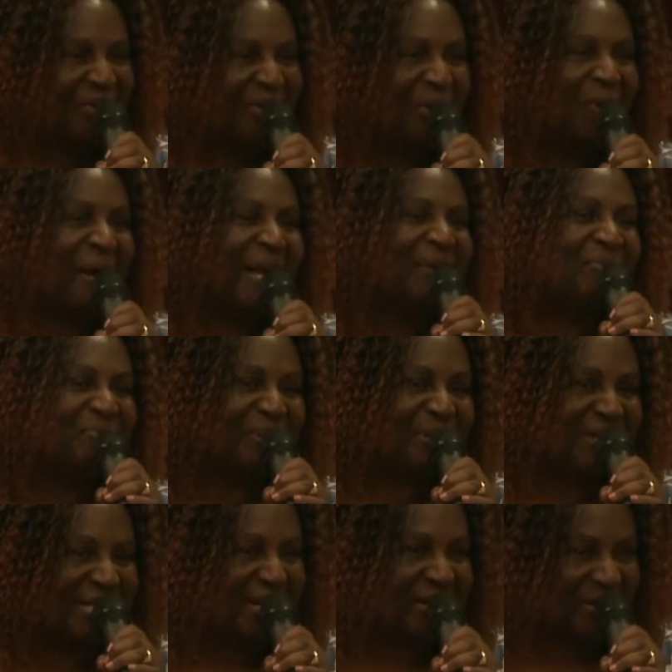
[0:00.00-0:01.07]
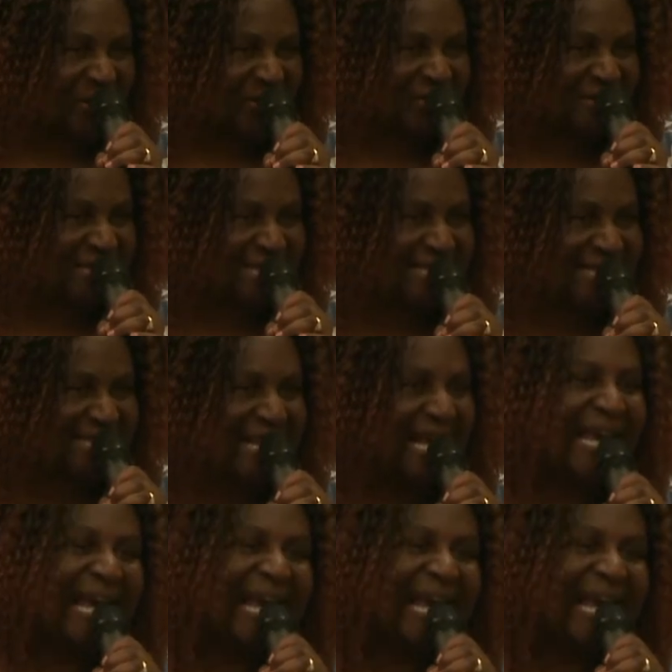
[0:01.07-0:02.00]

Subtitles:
you know, where you put the groceries,